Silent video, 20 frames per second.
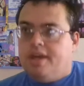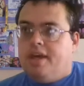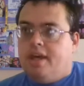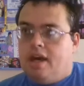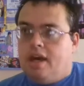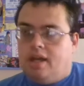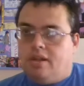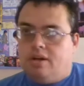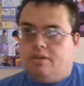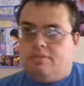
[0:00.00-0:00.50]

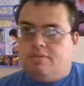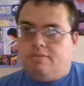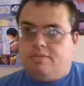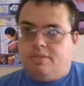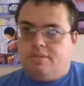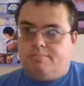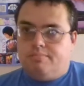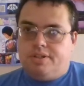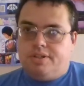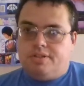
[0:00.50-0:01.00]
along with all
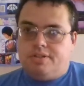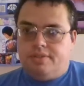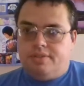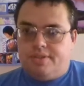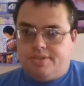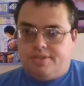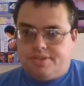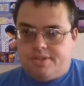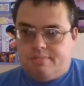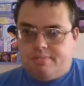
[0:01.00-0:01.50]
the beautiful
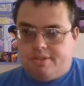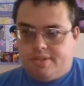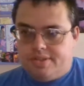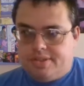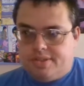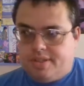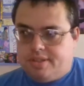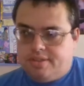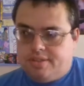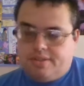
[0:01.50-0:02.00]
instruments
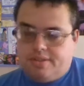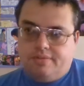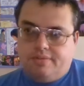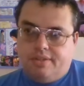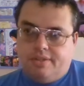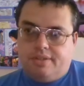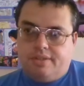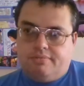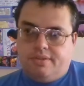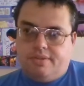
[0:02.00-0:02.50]
and
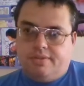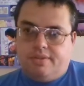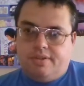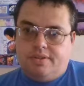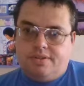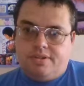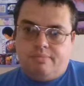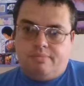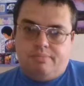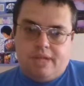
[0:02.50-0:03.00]
definitely the
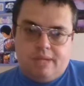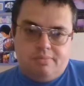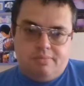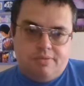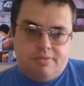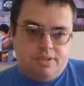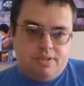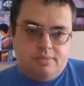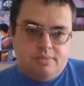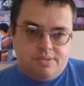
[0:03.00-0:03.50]
Revolution band
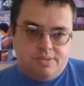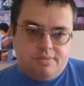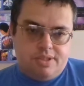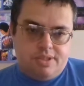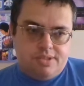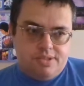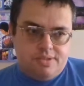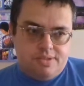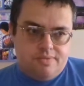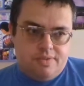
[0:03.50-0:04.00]
performance, I mean,
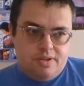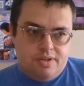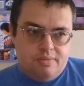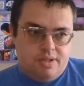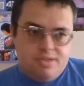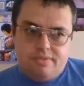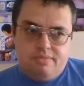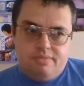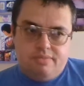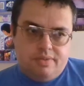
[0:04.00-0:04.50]
this is very
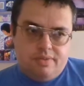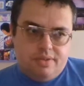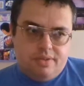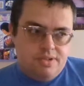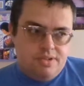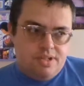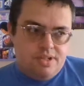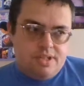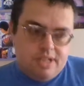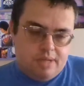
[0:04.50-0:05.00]
much a
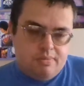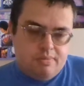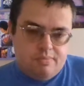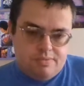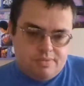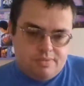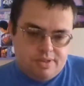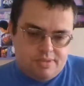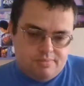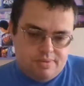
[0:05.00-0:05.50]
Revolution album
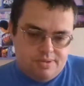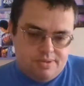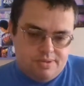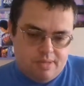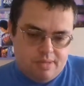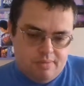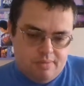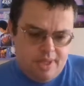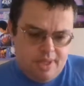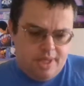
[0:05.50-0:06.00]
as well as a Prince
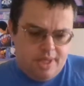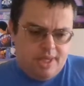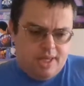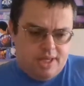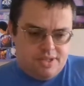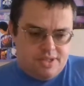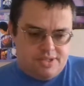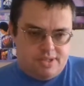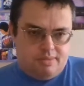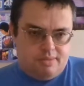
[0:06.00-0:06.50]
album.
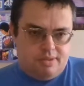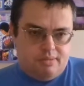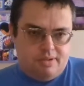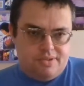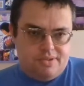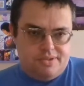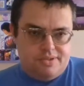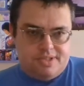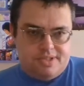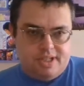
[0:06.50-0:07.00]
It's some of the
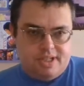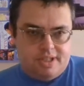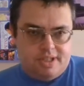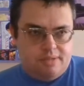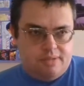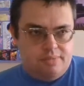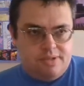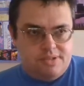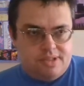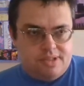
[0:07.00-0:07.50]
most
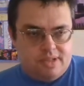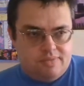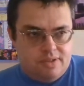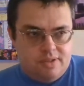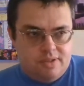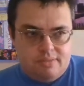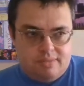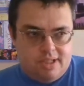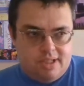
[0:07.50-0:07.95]
stunning music I've heard in